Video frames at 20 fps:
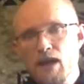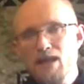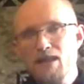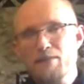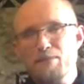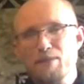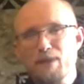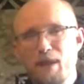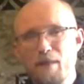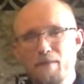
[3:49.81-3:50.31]
The
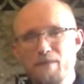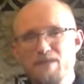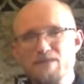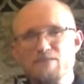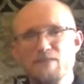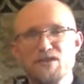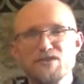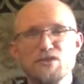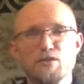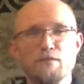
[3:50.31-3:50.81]
problem is
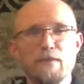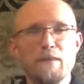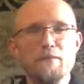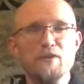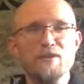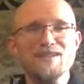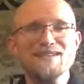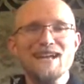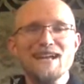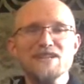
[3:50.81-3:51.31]
muscle
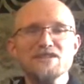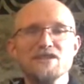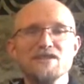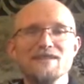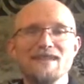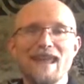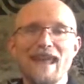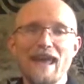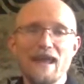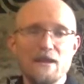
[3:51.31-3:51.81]
memory is actually
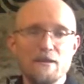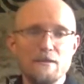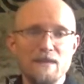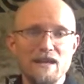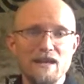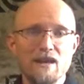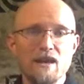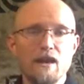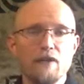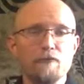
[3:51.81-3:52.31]
the
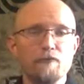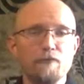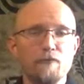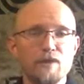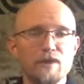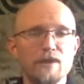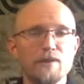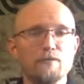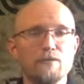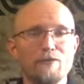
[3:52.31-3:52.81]
enemy of
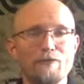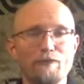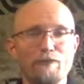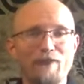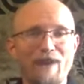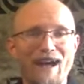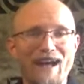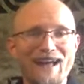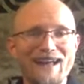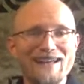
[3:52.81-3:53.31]
really
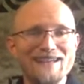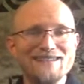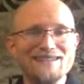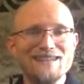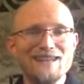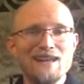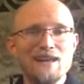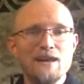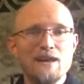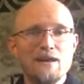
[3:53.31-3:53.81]
refined
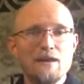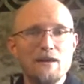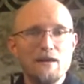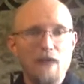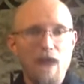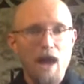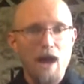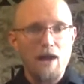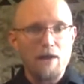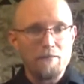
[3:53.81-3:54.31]

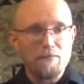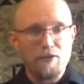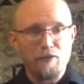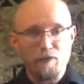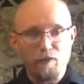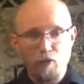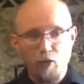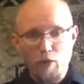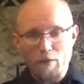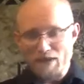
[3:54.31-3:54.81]
uh,
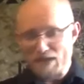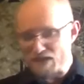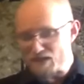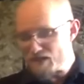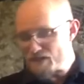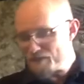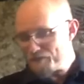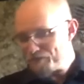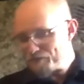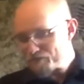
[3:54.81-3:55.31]

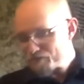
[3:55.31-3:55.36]
performance.